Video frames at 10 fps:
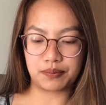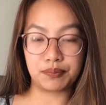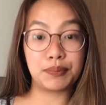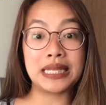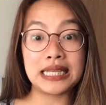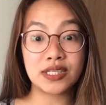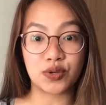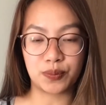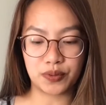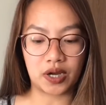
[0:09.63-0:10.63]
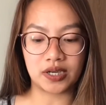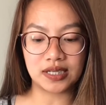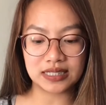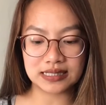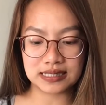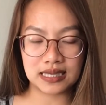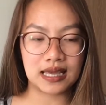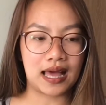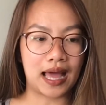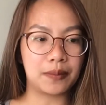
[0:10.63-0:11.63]
Miniso products.
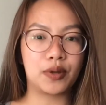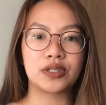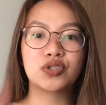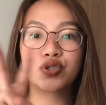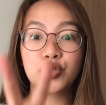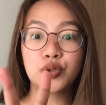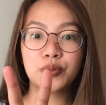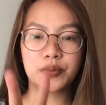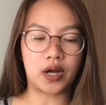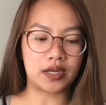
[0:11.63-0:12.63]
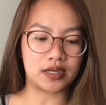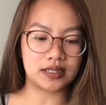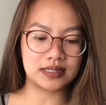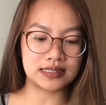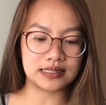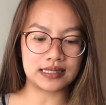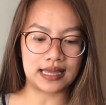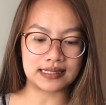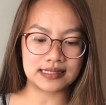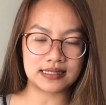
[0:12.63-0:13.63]
I bought two products
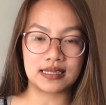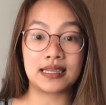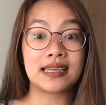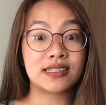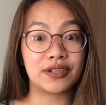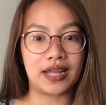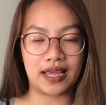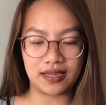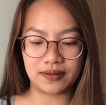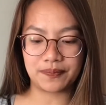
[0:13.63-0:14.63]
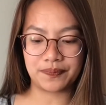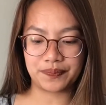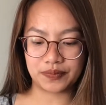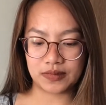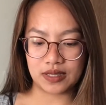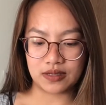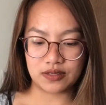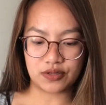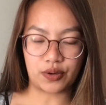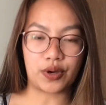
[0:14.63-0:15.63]
yesterday.
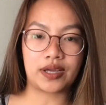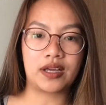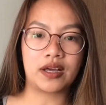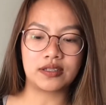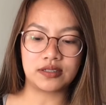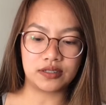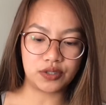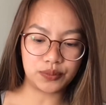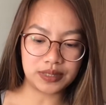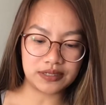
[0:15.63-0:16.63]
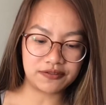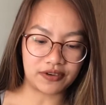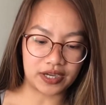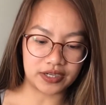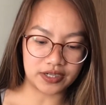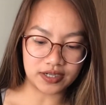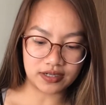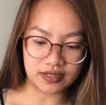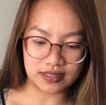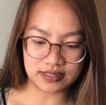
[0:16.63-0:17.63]
So I got the humidifier.
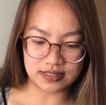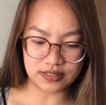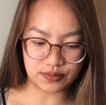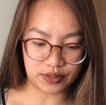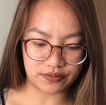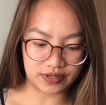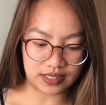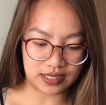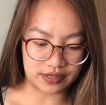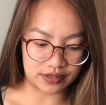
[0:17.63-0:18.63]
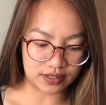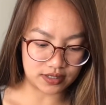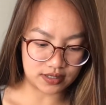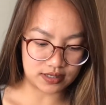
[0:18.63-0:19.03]
It's this one over here.